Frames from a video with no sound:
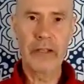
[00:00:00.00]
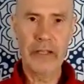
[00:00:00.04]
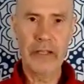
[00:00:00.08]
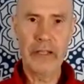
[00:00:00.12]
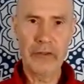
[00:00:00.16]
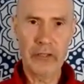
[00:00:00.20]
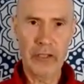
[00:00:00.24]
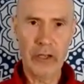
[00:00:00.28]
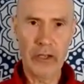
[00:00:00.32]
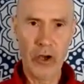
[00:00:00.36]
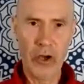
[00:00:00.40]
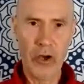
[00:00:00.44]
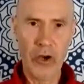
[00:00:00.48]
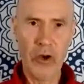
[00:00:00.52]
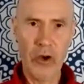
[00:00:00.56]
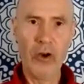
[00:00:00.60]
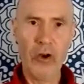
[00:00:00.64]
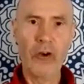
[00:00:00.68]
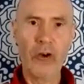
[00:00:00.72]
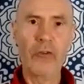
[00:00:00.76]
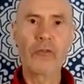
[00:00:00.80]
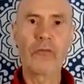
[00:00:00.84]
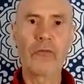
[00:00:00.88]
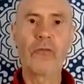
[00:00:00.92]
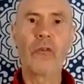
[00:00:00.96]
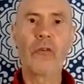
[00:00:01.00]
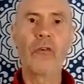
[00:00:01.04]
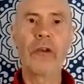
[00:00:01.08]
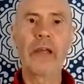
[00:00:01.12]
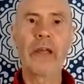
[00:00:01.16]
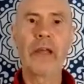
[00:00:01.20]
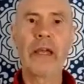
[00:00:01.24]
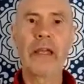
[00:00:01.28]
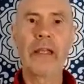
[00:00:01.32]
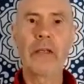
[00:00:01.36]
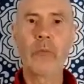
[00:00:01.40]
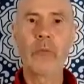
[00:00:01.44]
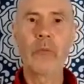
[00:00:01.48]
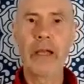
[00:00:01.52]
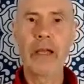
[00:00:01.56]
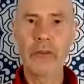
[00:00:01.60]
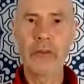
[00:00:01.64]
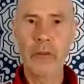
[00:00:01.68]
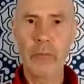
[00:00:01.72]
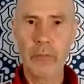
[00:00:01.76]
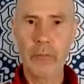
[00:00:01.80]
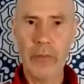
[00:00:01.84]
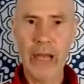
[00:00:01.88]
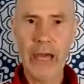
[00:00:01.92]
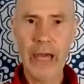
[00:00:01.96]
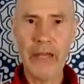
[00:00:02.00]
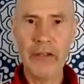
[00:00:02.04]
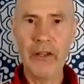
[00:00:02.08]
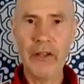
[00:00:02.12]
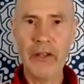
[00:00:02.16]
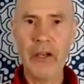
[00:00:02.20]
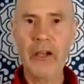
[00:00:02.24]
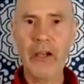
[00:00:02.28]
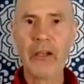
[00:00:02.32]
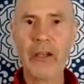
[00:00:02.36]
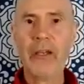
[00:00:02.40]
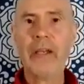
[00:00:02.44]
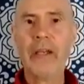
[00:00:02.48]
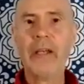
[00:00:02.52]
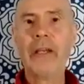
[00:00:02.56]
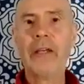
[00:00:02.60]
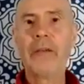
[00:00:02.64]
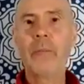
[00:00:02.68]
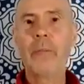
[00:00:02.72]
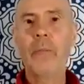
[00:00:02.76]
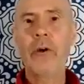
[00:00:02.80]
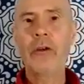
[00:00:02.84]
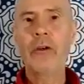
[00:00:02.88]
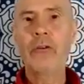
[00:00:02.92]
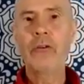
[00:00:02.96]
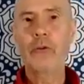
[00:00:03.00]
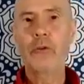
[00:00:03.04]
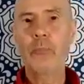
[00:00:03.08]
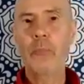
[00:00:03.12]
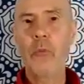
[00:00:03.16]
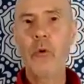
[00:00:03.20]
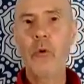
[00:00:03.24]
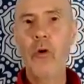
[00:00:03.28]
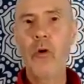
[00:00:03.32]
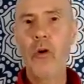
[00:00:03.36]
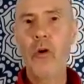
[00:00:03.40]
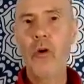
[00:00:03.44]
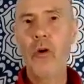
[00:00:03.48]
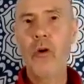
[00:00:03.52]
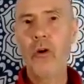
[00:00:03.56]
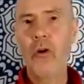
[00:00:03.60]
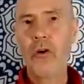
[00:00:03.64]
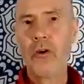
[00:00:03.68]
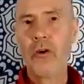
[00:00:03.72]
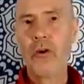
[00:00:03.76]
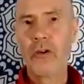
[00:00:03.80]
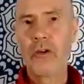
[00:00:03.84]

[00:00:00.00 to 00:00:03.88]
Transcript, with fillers: They're the earth for it anyway. And the bladder, much more